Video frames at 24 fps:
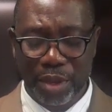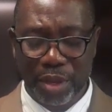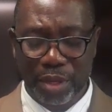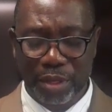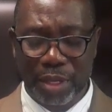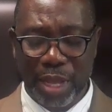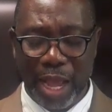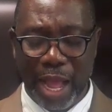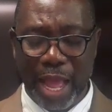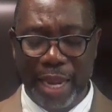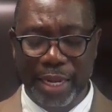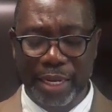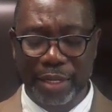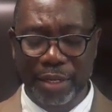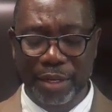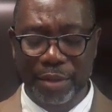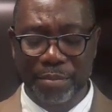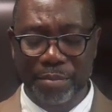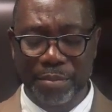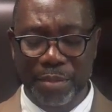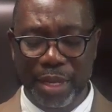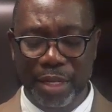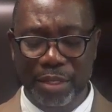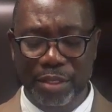God, in the
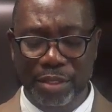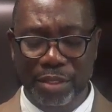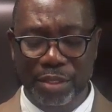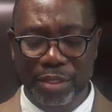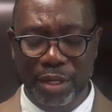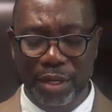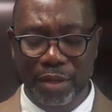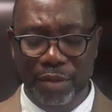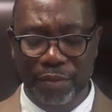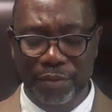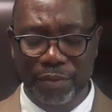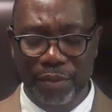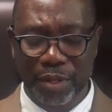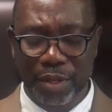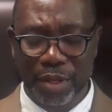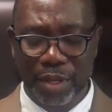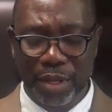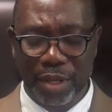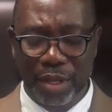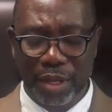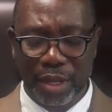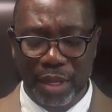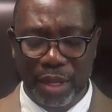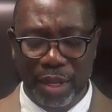midst of
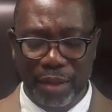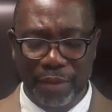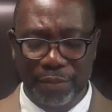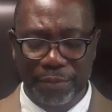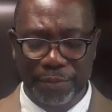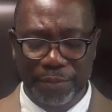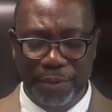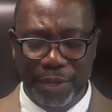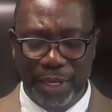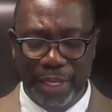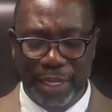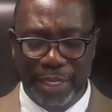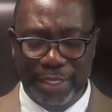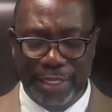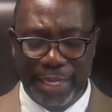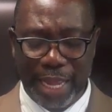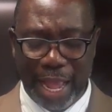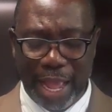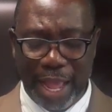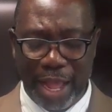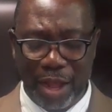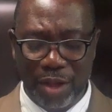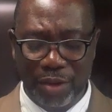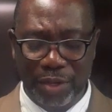uh, feeling
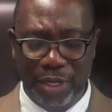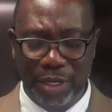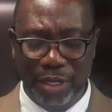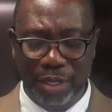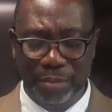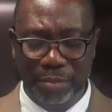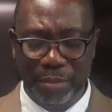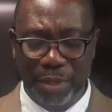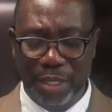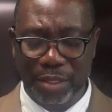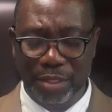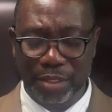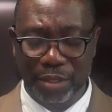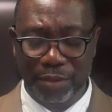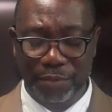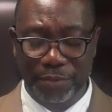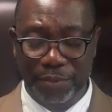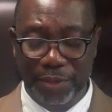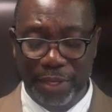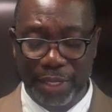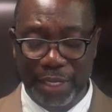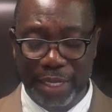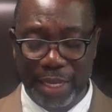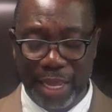down in the midst of
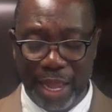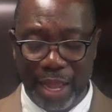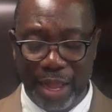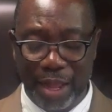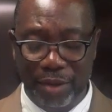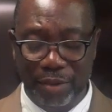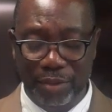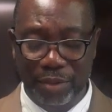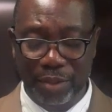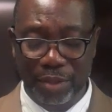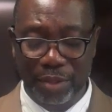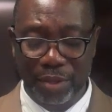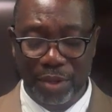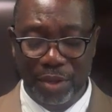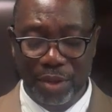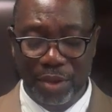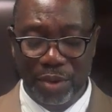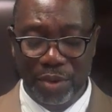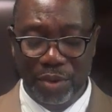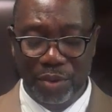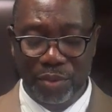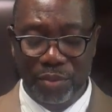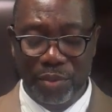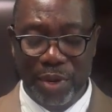filling out.
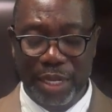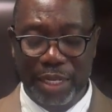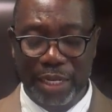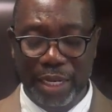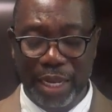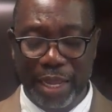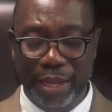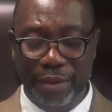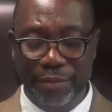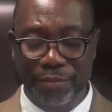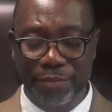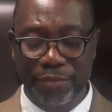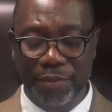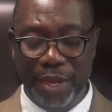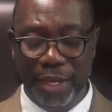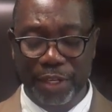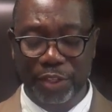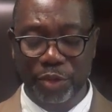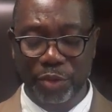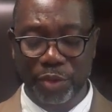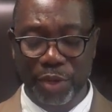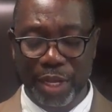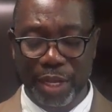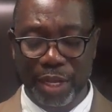We claim
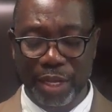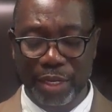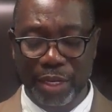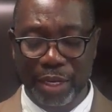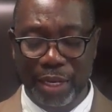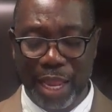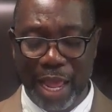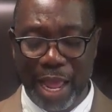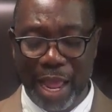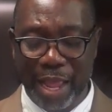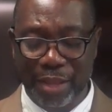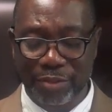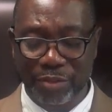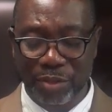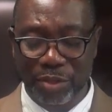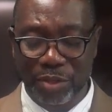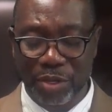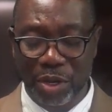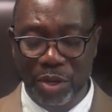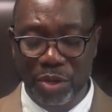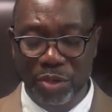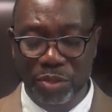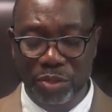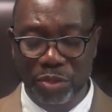victory in the lives of
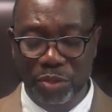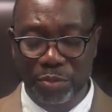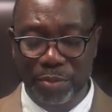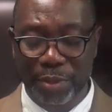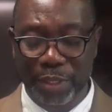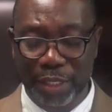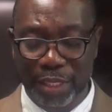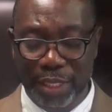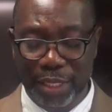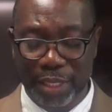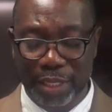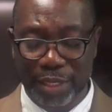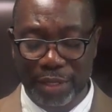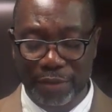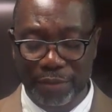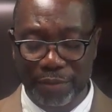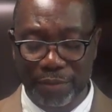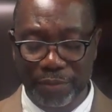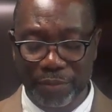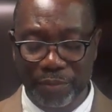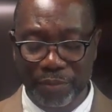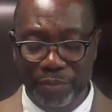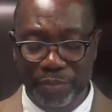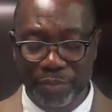those who believe.
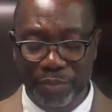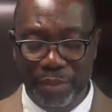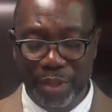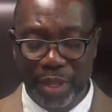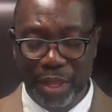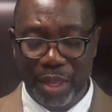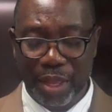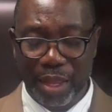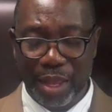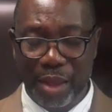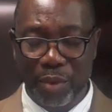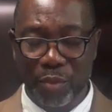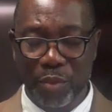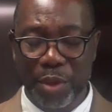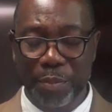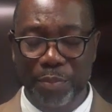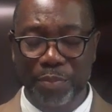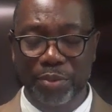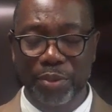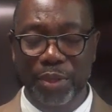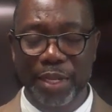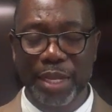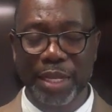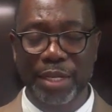And we
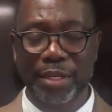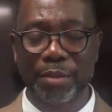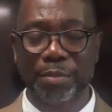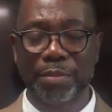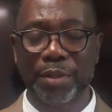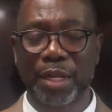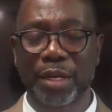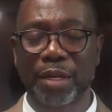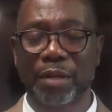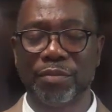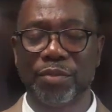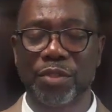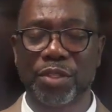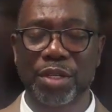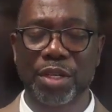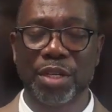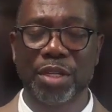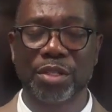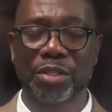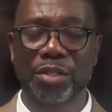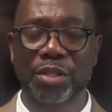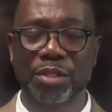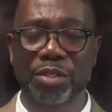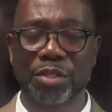plead the blood of
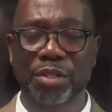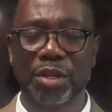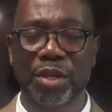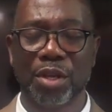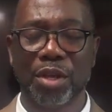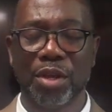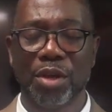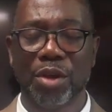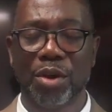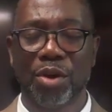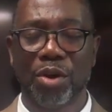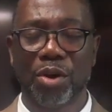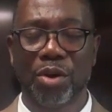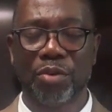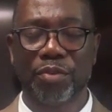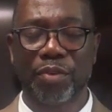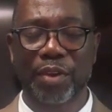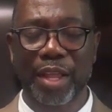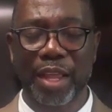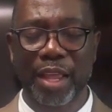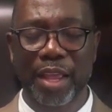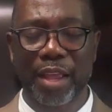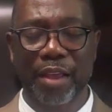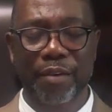Jesus
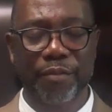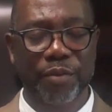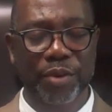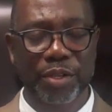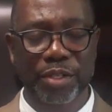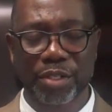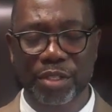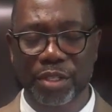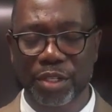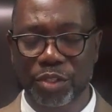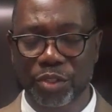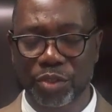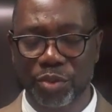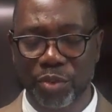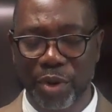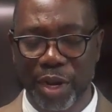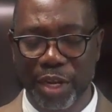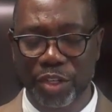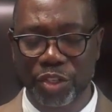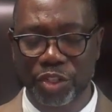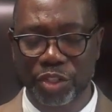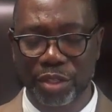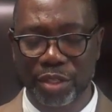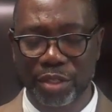over every
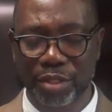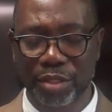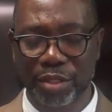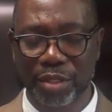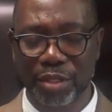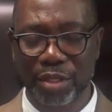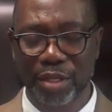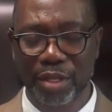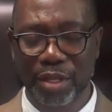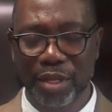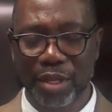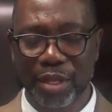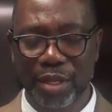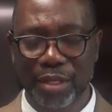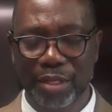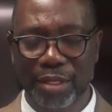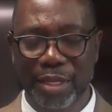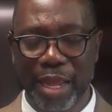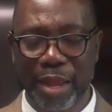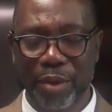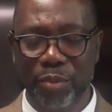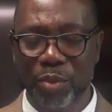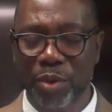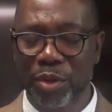situation
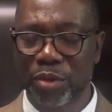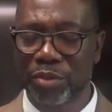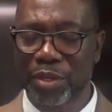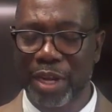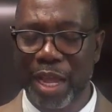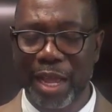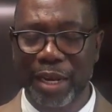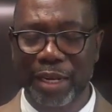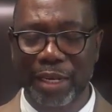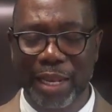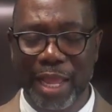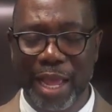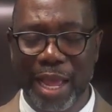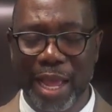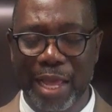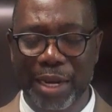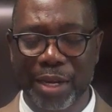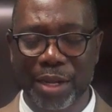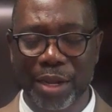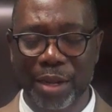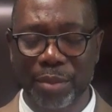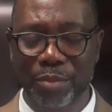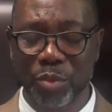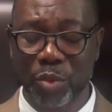that will not
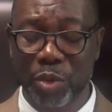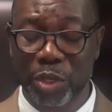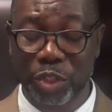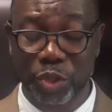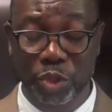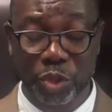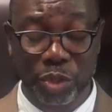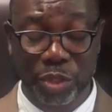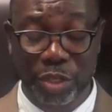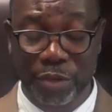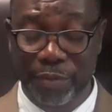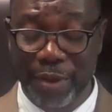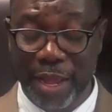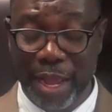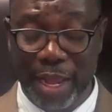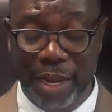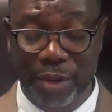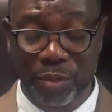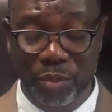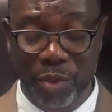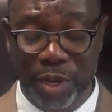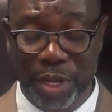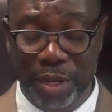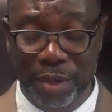line up with your
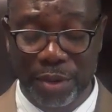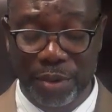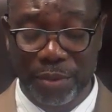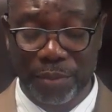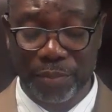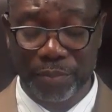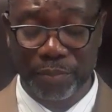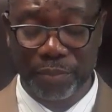divine will.